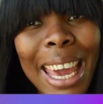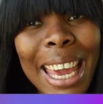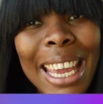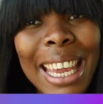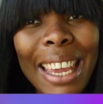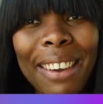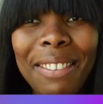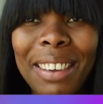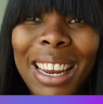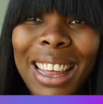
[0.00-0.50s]
and
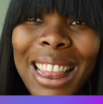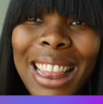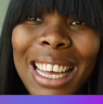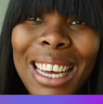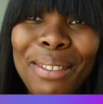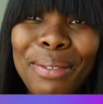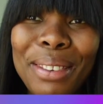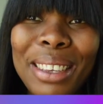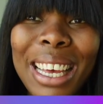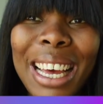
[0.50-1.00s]
give it a
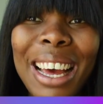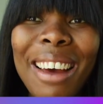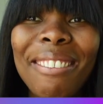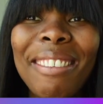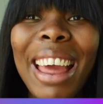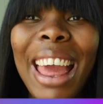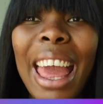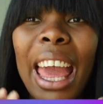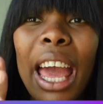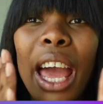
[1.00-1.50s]
thumbs up.
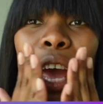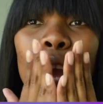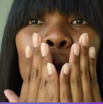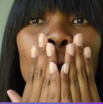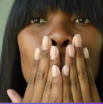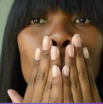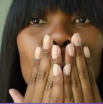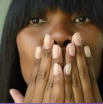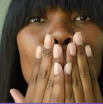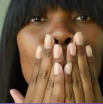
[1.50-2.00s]

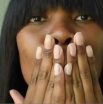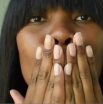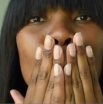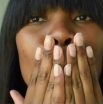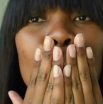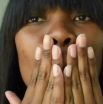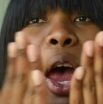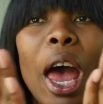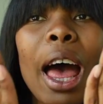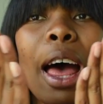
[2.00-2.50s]
And
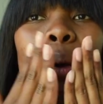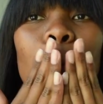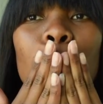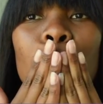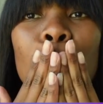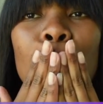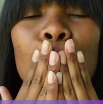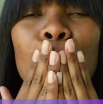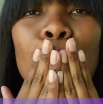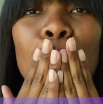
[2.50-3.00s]
mwah,
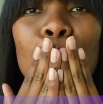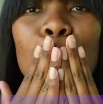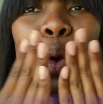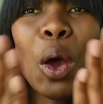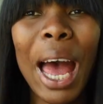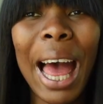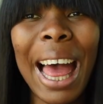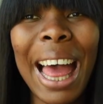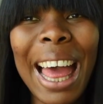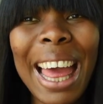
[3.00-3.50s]

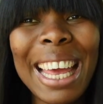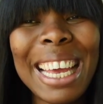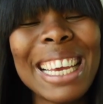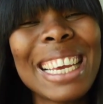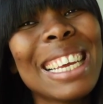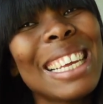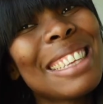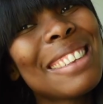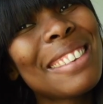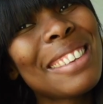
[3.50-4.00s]
mwah.
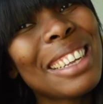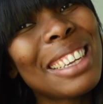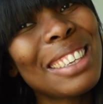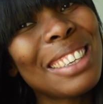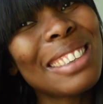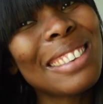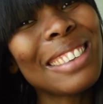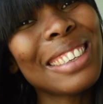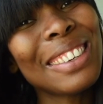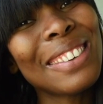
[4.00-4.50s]
Till
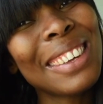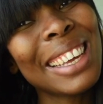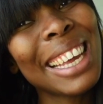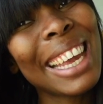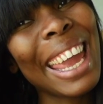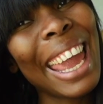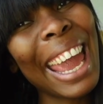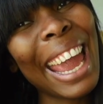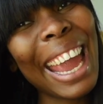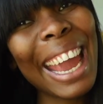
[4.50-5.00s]
I see you
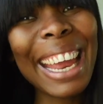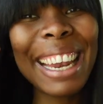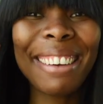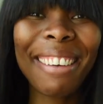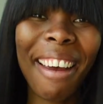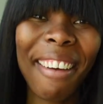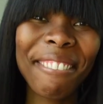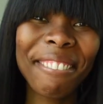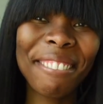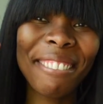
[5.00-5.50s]
again.
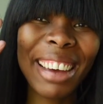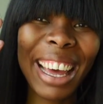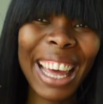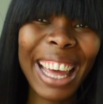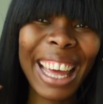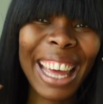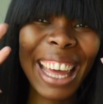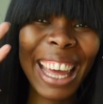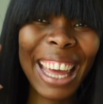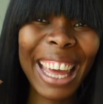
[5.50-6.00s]

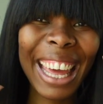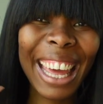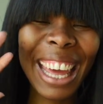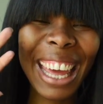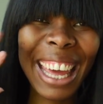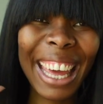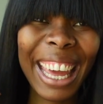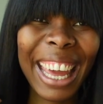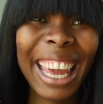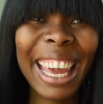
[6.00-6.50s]

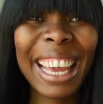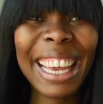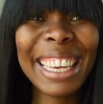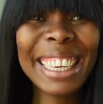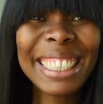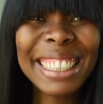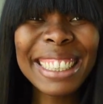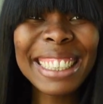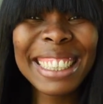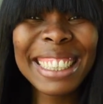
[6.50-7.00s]
Bye.